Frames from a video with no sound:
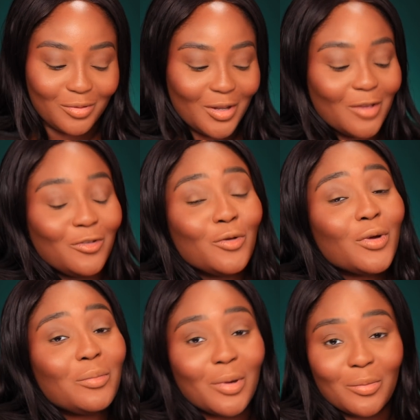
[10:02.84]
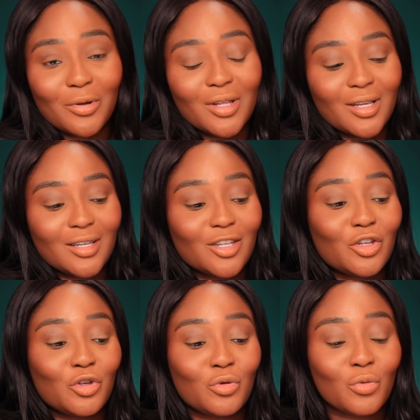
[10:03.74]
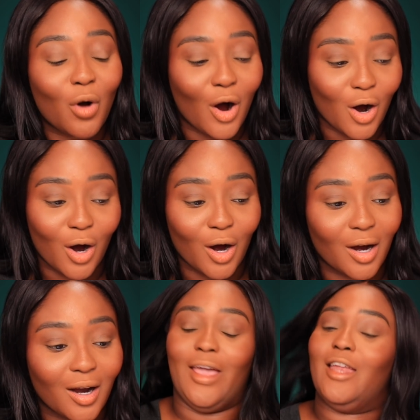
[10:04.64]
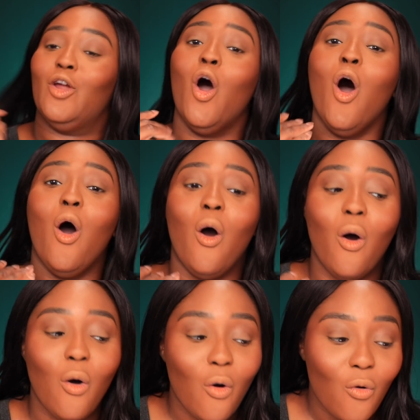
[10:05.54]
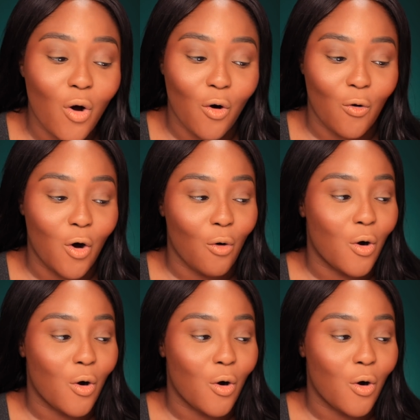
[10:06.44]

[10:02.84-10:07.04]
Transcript: remember this, you are an OG